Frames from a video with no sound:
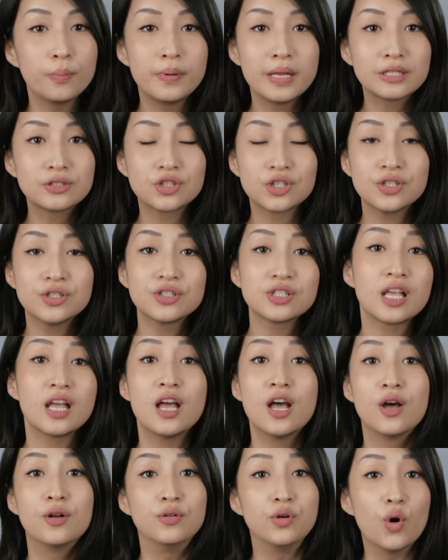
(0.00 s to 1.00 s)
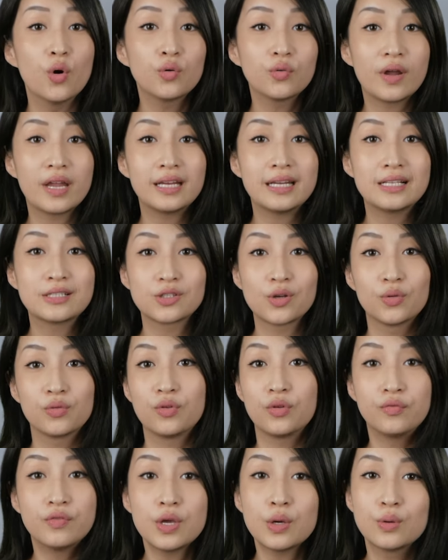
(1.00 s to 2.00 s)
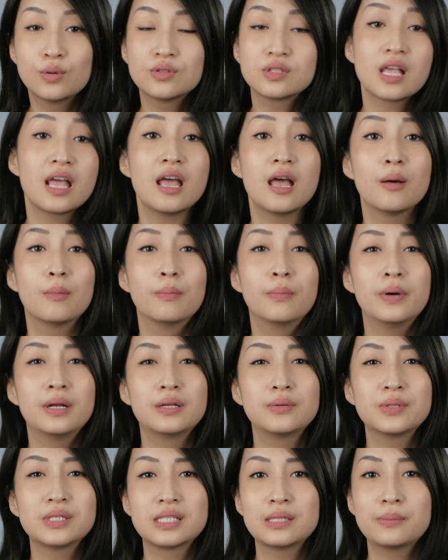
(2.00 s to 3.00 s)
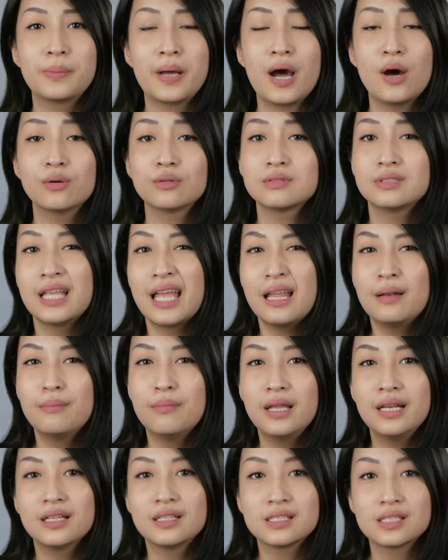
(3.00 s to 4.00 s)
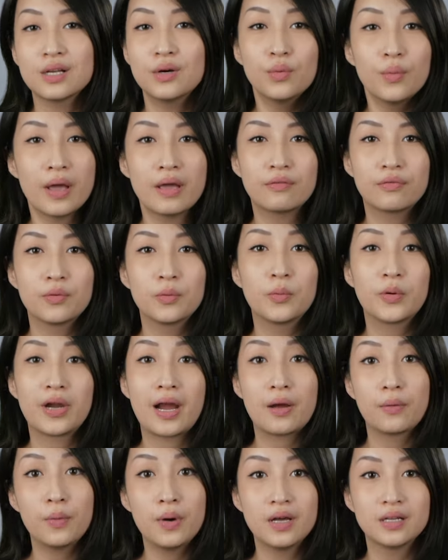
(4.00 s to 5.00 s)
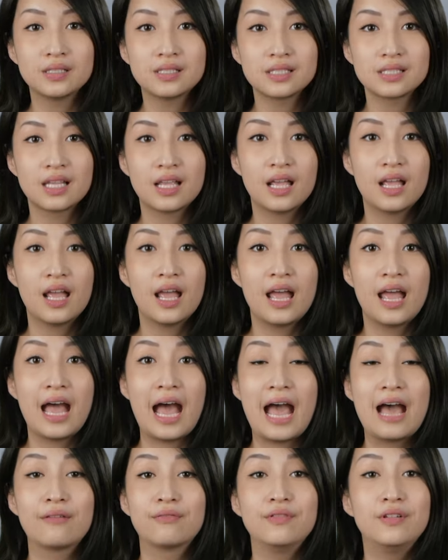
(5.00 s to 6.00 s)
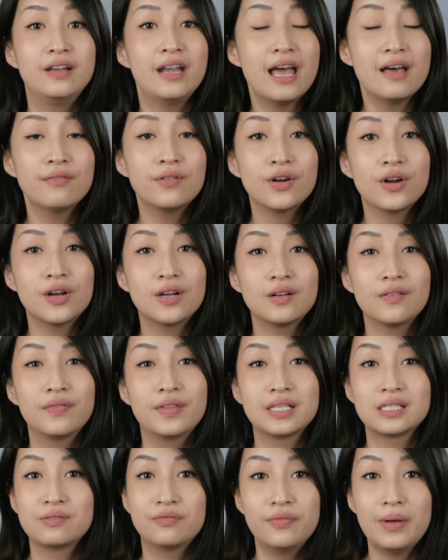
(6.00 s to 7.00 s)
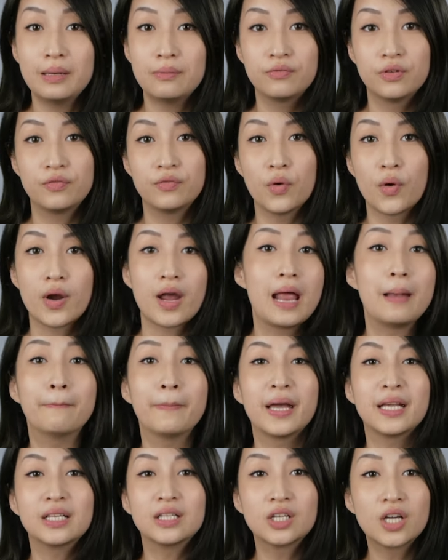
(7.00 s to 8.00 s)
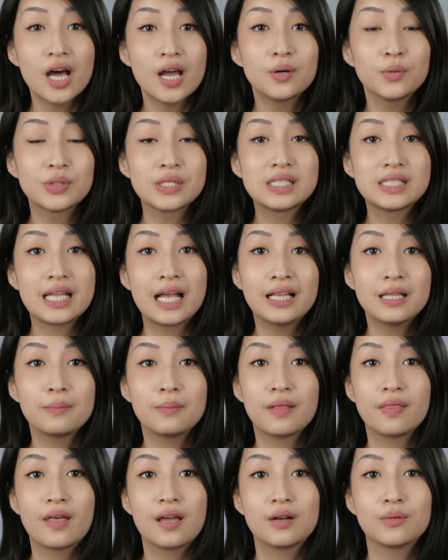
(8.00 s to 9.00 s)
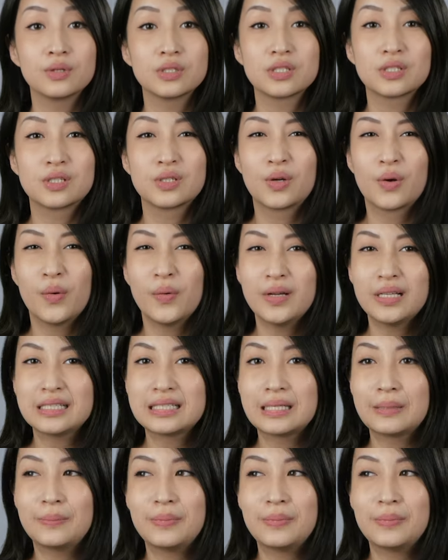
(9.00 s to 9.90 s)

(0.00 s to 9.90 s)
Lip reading: pictures, no ratings or reviews, but it was about 10 minutes away from where I was. I have never heard of this vet before, and my gut was telling me that it was going to